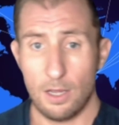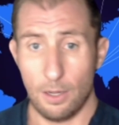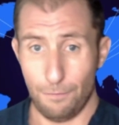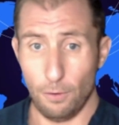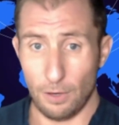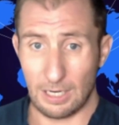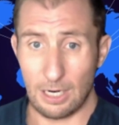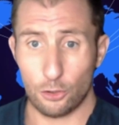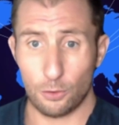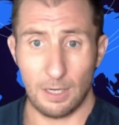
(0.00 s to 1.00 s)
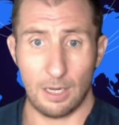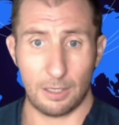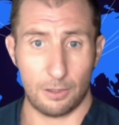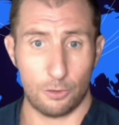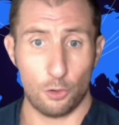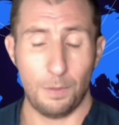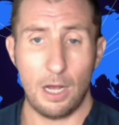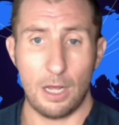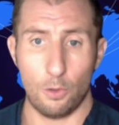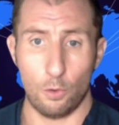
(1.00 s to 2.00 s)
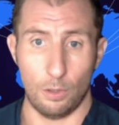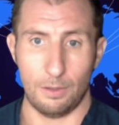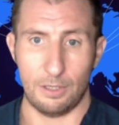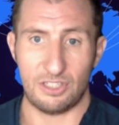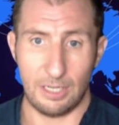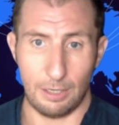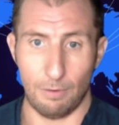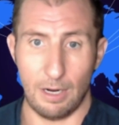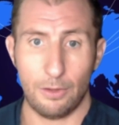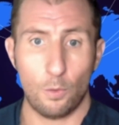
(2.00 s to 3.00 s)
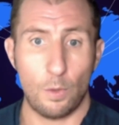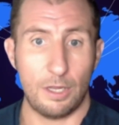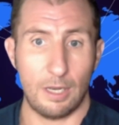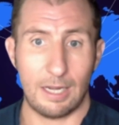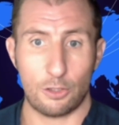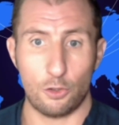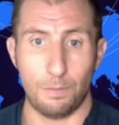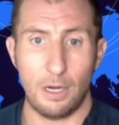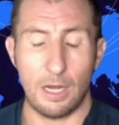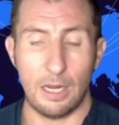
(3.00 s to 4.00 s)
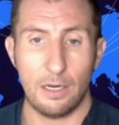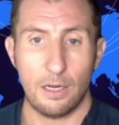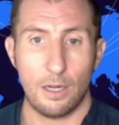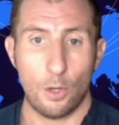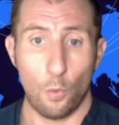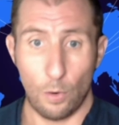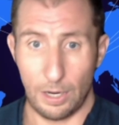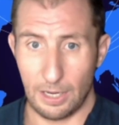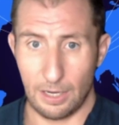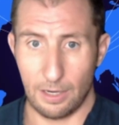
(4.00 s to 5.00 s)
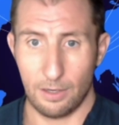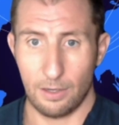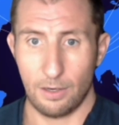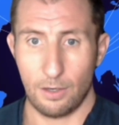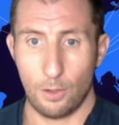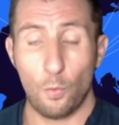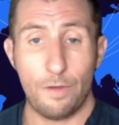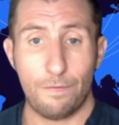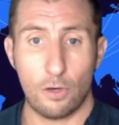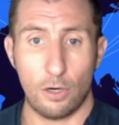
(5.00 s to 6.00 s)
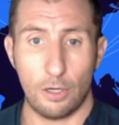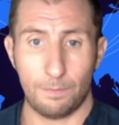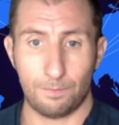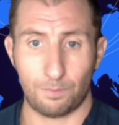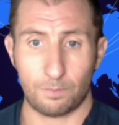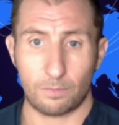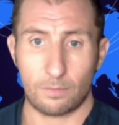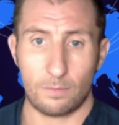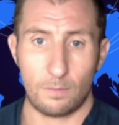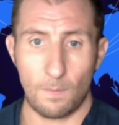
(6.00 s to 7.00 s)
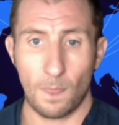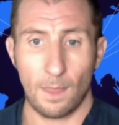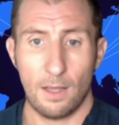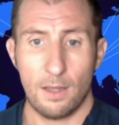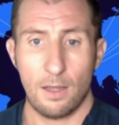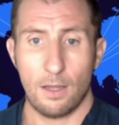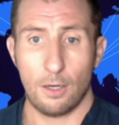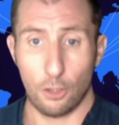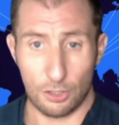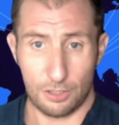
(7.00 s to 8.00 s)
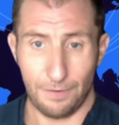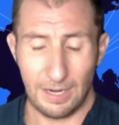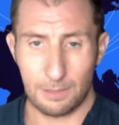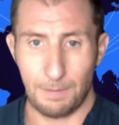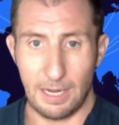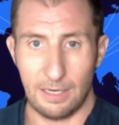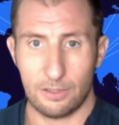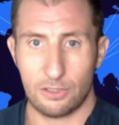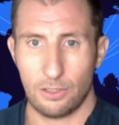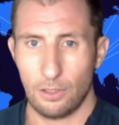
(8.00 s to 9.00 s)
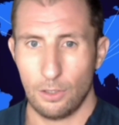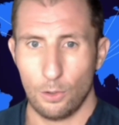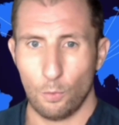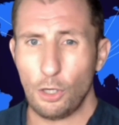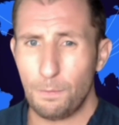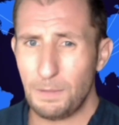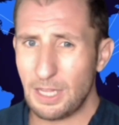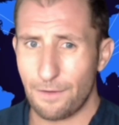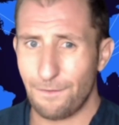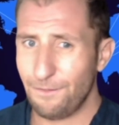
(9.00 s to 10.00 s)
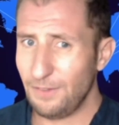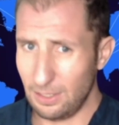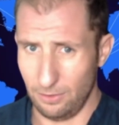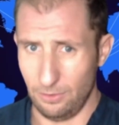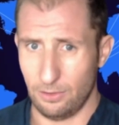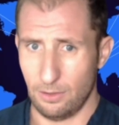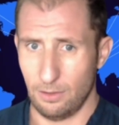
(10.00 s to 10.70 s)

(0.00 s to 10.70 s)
For a country like Dubai, or a city rather, like Dubai, where we've got lots of expats, what could be their fears?